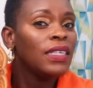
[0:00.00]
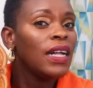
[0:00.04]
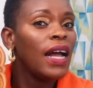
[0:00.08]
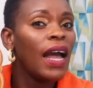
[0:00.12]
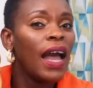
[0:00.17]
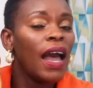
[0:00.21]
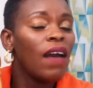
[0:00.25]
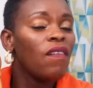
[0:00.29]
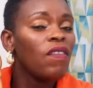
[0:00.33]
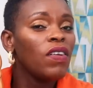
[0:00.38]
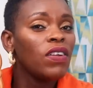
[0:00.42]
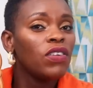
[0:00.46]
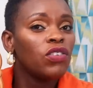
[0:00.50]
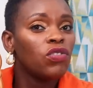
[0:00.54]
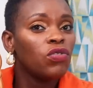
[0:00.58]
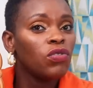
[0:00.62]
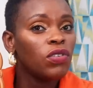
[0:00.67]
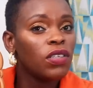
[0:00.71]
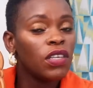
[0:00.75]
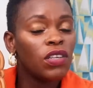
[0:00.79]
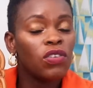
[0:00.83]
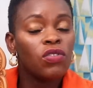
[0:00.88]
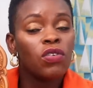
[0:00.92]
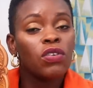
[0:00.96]
I haven't
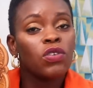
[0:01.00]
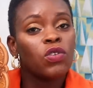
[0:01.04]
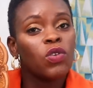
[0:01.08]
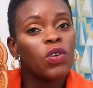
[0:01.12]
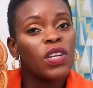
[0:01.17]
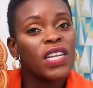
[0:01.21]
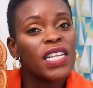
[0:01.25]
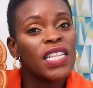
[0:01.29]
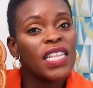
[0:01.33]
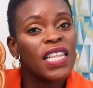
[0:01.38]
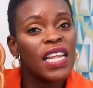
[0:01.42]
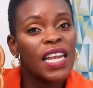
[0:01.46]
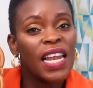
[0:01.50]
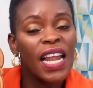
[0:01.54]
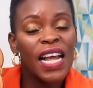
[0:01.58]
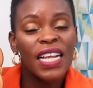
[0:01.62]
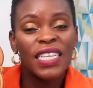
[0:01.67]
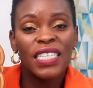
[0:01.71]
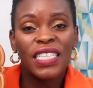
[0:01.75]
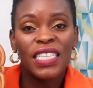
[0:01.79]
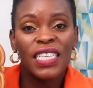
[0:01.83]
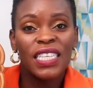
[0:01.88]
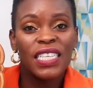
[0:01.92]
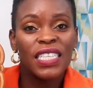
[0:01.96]
used it. Not only in the
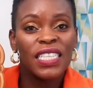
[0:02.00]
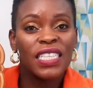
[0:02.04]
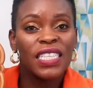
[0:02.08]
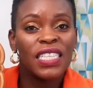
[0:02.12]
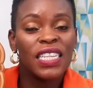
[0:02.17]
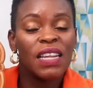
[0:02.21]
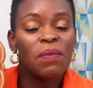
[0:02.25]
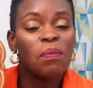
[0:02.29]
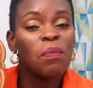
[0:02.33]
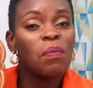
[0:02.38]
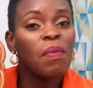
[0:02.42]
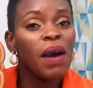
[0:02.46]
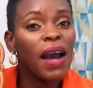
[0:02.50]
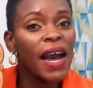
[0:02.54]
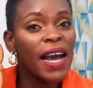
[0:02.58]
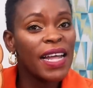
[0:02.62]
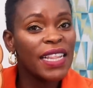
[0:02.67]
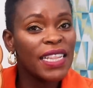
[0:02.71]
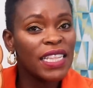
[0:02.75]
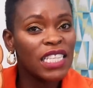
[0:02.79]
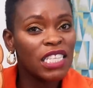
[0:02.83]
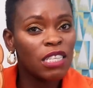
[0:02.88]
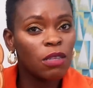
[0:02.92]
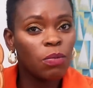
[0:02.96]
last six
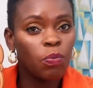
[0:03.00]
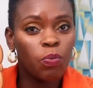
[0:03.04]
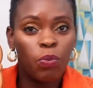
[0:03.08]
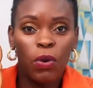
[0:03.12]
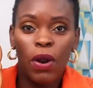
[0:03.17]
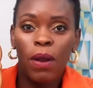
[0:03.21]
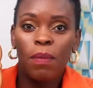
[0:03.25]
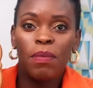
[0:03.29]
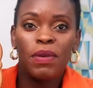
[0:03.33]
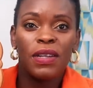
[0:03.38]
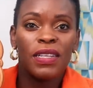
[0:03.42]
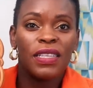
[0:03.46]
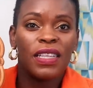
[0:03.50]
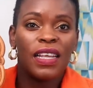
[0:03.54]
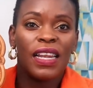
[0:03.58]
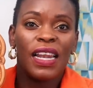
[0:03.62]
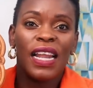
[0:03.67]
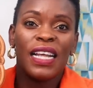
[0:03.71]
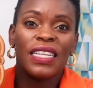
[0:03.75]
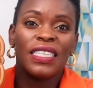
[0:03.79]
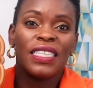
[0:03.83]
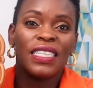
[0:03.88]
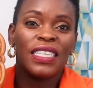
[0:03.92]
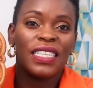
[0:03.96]
months, probably in the
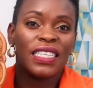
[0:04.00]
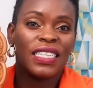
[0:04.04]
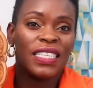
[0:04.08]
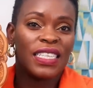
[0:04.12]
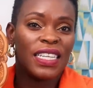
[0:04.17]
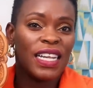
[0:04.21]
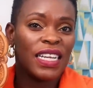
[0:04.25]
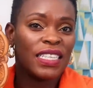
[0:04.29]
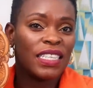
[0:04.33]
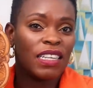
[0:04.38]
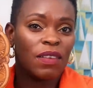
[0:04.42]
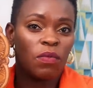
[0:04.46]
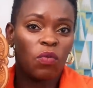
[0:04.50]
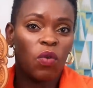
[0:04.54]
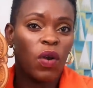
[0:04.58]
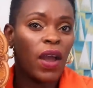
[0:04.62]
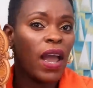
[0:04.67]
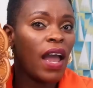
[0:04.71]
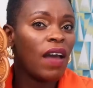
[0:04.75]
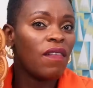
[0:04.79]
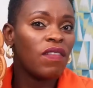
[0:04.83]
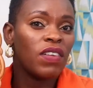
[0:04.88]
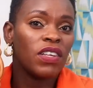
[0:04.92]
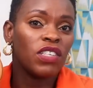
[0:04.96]
last six years and more. I
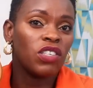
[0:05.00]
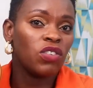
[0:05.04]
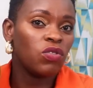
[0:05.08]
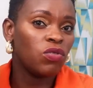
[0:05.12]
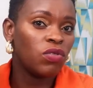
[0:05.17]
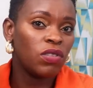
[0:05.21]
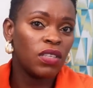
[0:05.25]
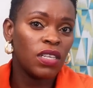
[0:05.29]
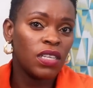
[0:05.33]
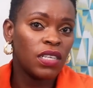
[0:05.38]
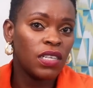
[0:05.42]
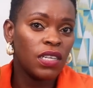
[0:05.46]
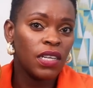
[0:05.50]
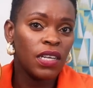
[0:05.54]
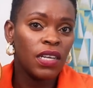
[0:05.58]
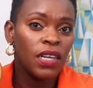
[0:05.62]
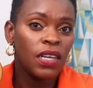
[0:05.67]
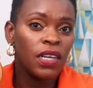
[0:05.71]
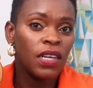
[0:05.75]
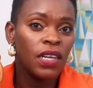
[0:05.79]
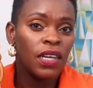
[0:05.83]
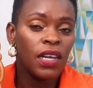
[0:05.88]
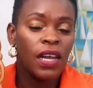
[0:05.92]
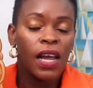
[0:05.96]
haven't used it.
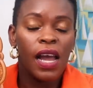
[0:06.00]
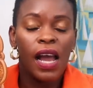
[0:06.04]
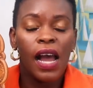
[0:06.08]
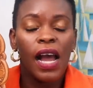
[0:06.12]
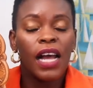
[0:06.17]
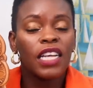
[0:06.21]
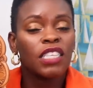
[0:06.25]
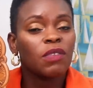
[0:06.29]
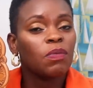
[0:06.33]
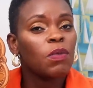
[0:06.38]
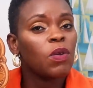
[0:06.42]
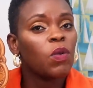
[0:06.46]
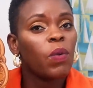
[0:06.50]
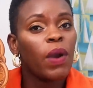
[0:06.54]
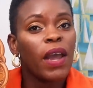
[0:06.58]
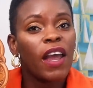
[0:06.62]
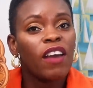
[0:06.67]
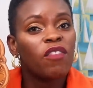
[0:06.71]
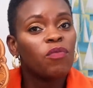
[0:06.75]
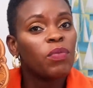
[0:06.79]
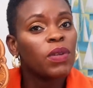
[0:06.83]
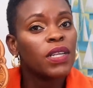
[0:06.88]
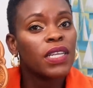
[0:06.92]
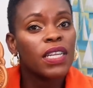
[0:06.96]
Ask me why
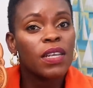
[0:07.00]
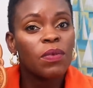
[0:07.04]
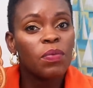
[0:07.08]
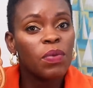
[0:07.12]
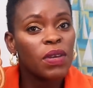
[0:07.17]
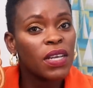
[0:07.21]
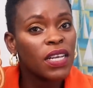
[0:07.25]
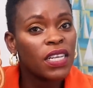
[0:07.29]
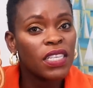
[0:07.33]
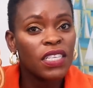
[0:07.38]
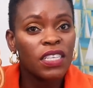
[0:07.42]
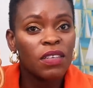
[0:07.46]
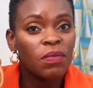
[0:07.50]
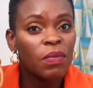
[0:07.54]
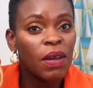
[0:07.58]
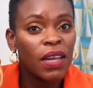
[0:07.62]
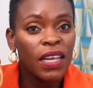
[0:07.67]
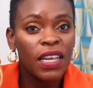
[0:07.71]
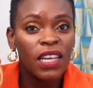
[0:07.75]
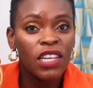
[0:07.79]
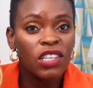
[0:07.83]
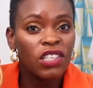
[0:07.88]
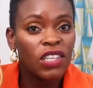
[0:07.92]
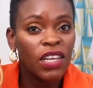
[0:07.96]
I've been keeping it in my
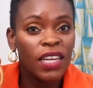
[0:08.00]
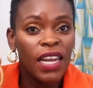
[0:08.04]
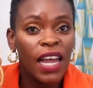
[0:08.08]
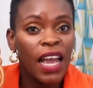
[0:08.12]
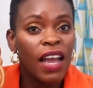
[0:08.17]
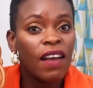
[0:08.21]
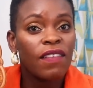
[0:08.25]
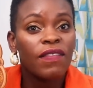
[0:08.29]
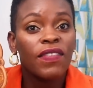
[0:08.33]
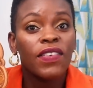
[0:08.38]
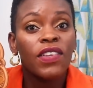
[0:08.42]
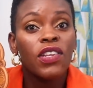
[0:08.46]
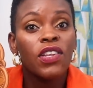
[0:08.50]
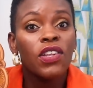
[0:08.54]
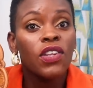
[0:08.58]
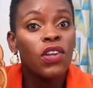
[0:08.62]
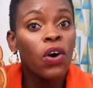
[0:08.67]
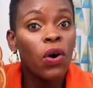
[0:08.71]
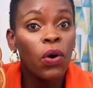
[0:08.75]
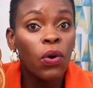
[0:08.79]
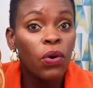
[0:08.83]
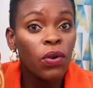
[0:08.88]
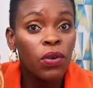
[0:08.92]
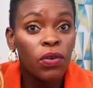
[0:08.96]
kitchen. I have
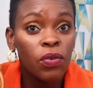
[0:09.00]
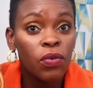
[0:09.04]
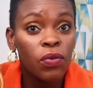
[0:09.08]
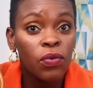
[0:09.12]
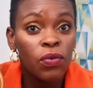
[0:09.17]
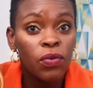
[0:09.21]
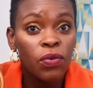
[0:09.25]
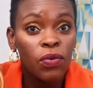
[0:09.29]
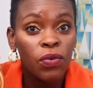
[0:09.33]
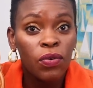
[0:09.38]
no clue.